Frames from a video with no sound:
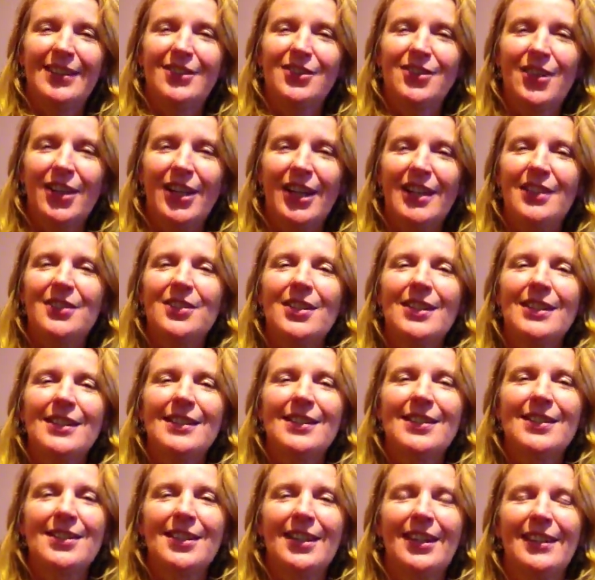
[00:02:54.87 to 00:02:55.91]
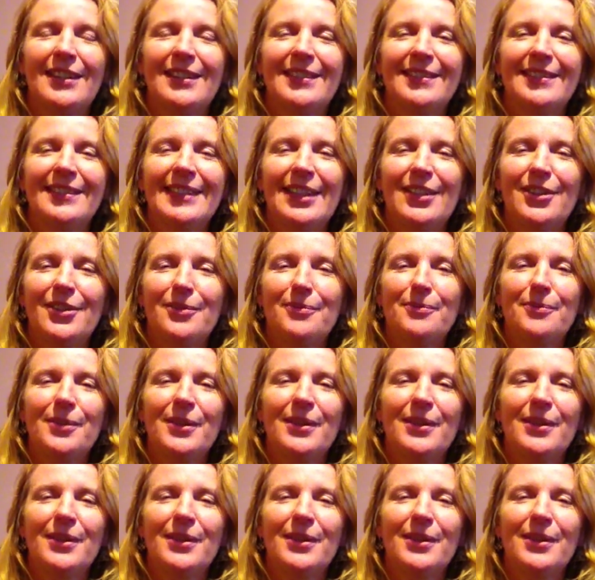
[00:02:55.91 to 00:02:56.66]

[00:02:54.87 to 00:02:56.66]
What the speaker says: anxieties and get on